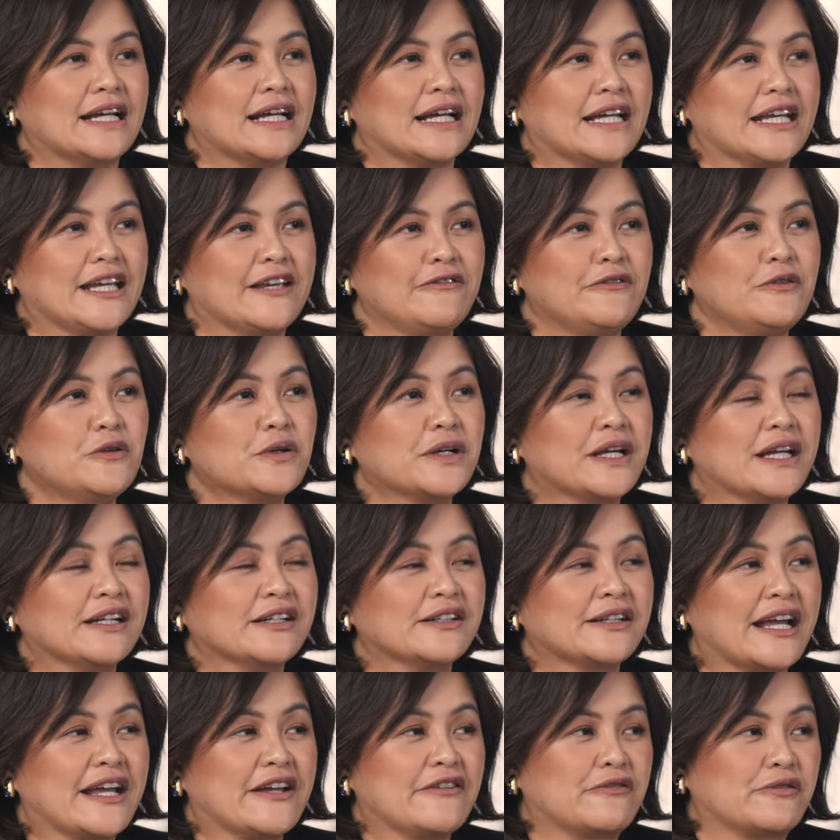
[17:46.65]
If you can
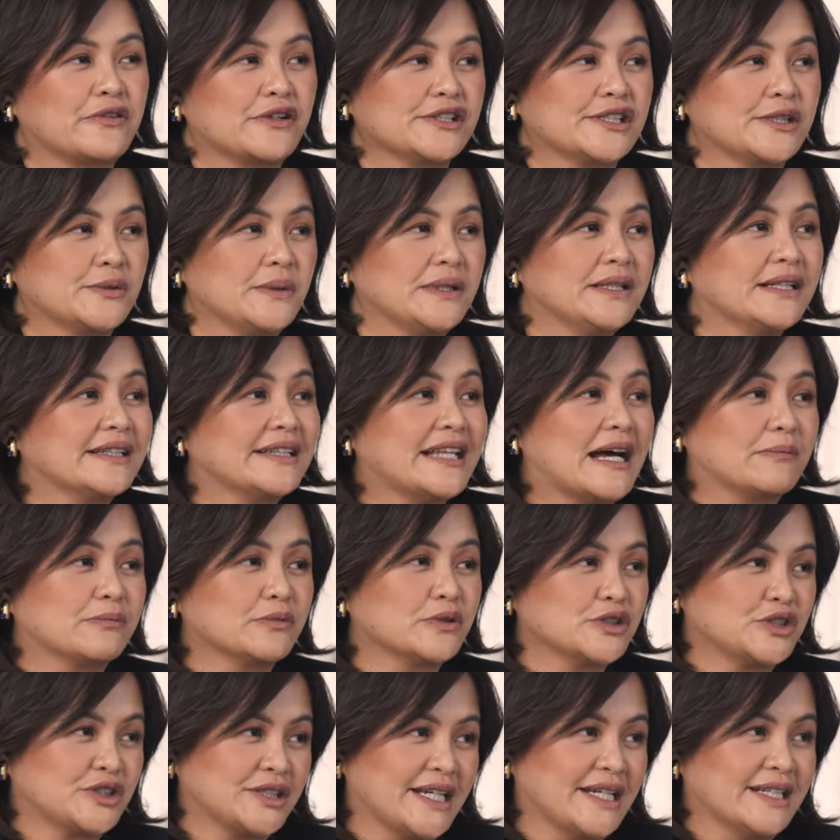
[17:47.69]
try first with
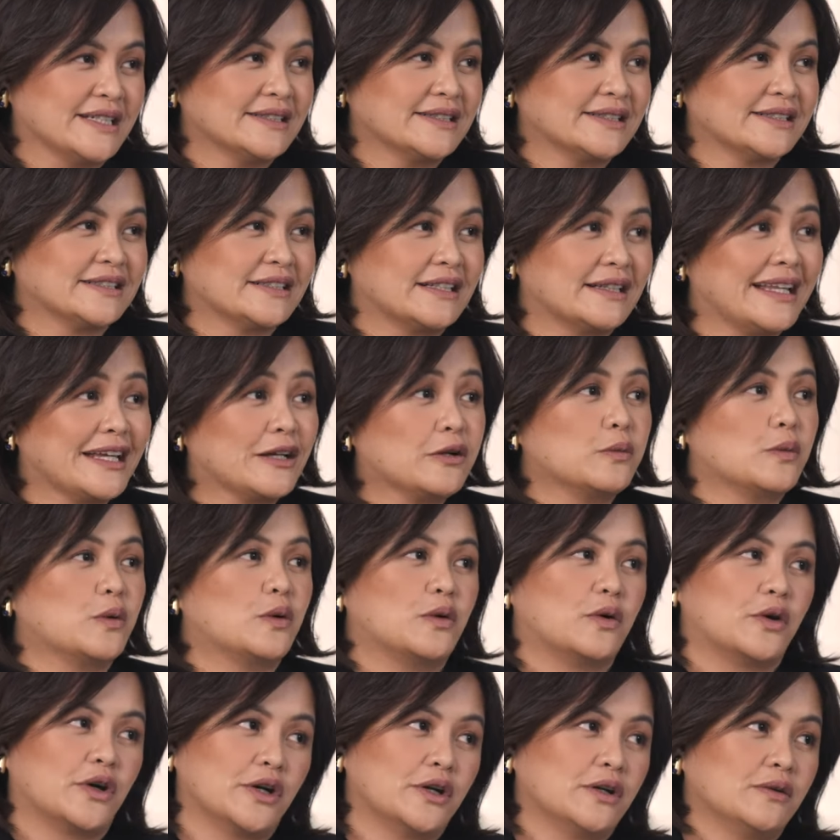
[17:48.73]
adaptogens,
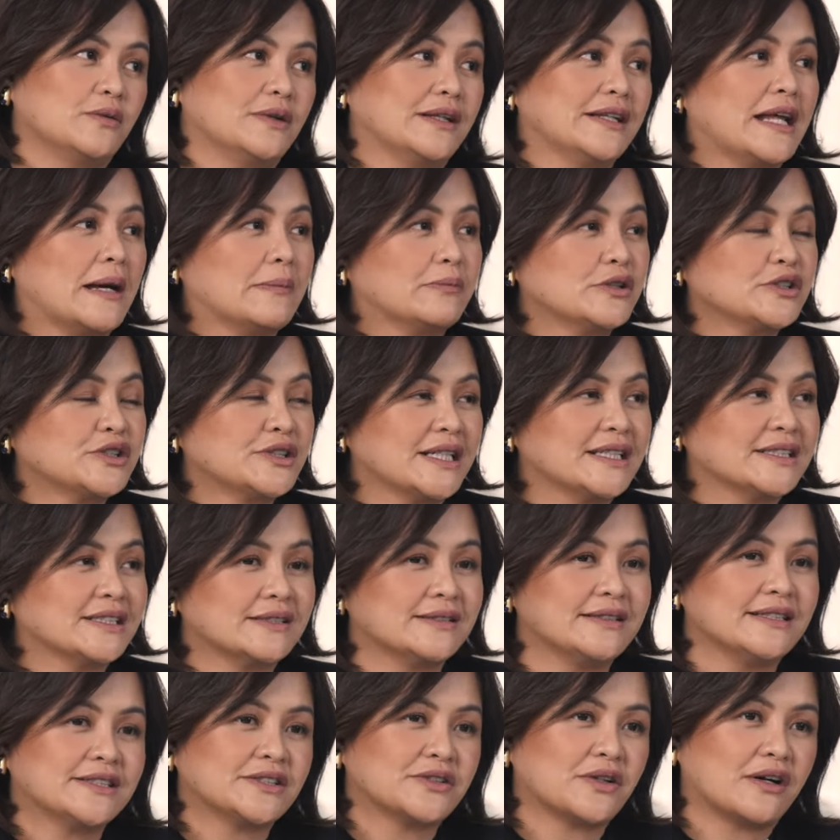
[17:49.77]
or adaptogens,
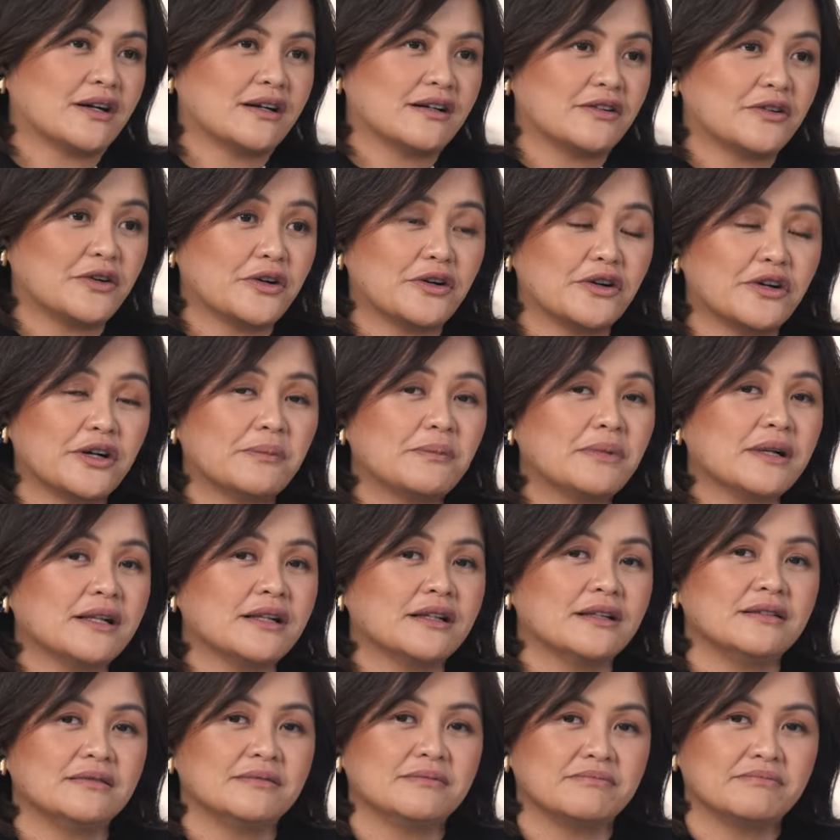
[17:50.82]
these are
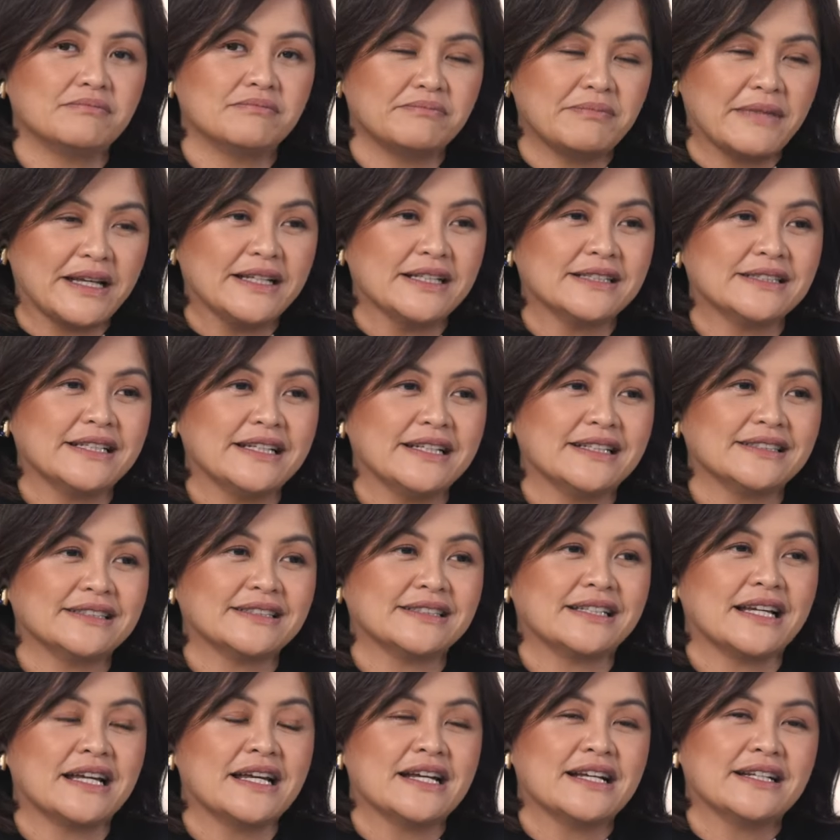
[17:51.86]
herbal
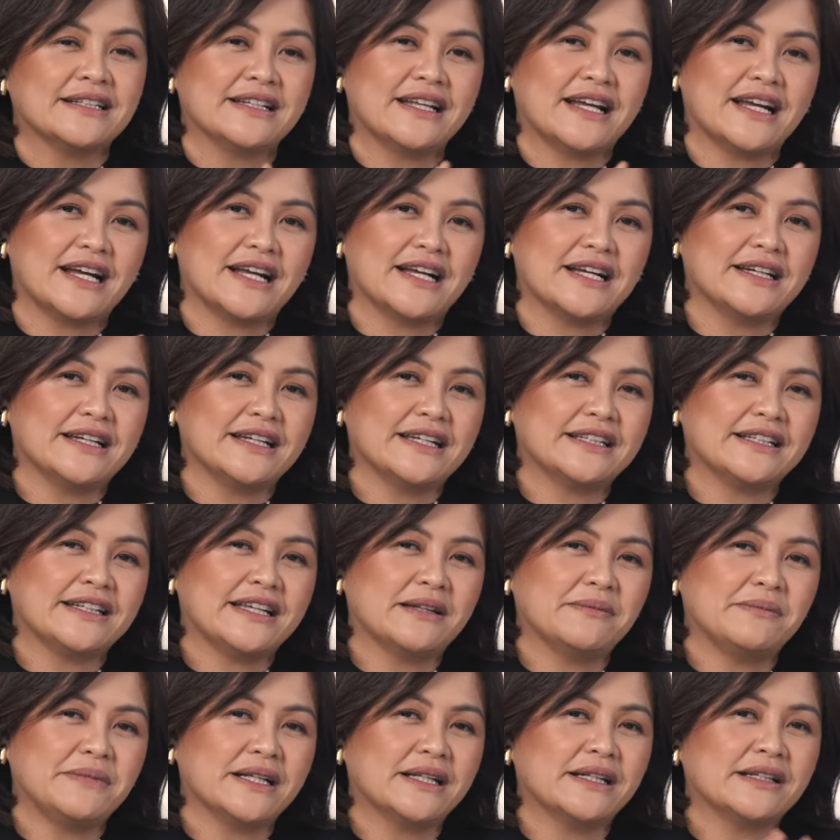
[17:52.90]
medicines na it
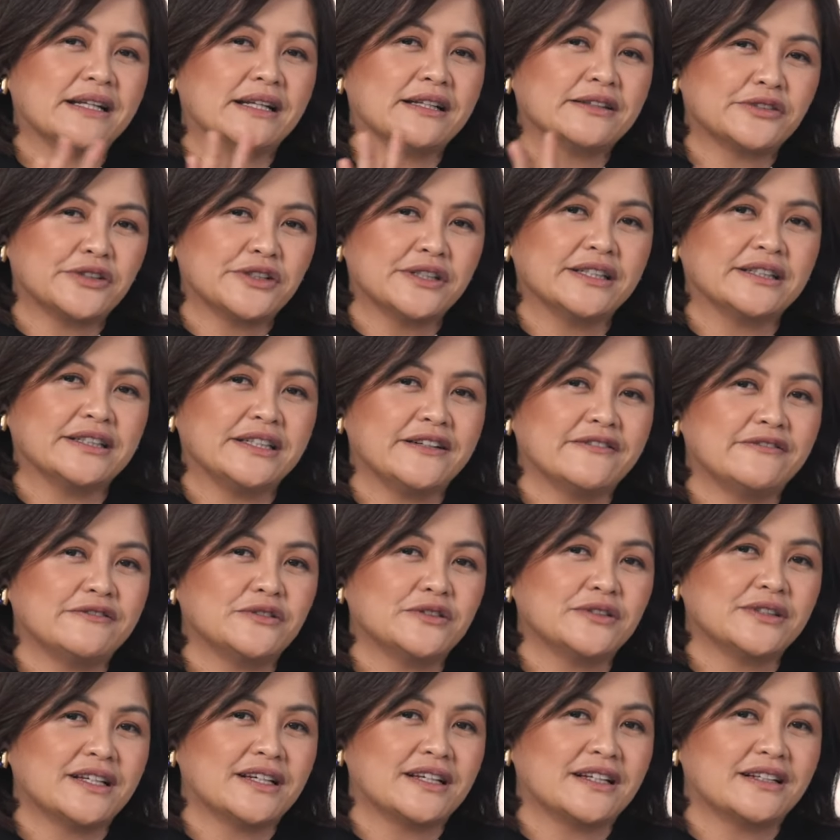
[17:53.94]
can be an alternative
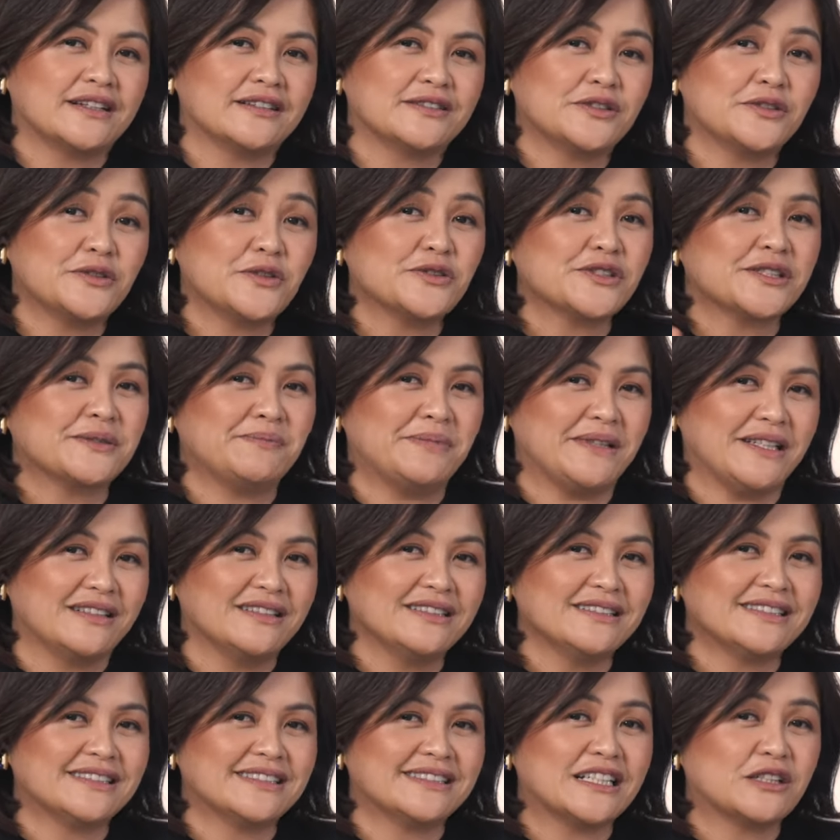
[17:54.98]
to those
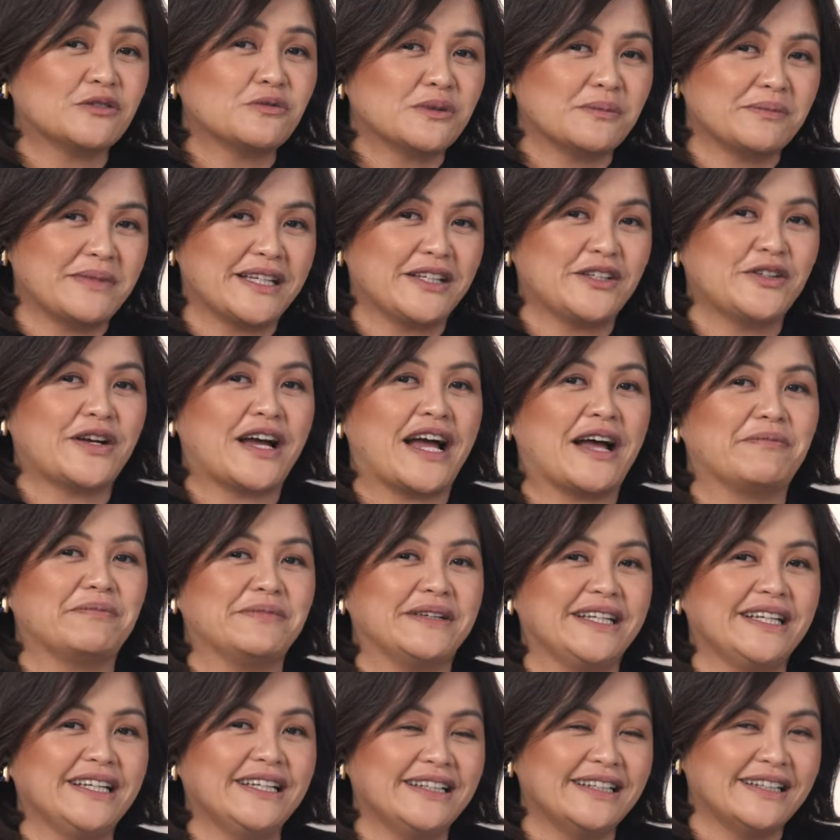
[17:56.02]
pills that will make you
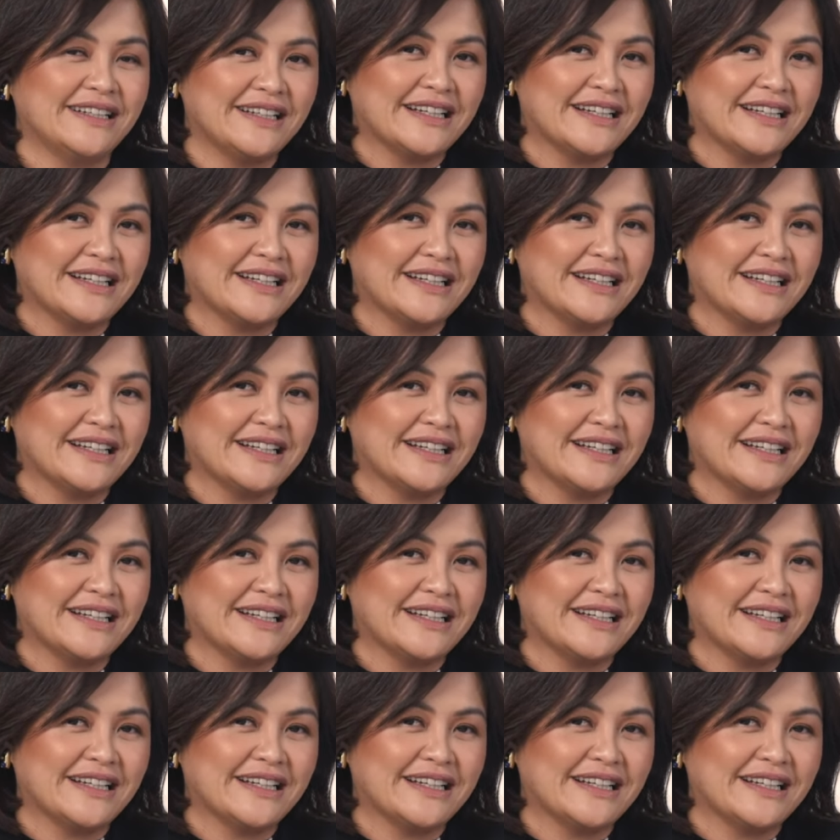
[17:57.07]
happy.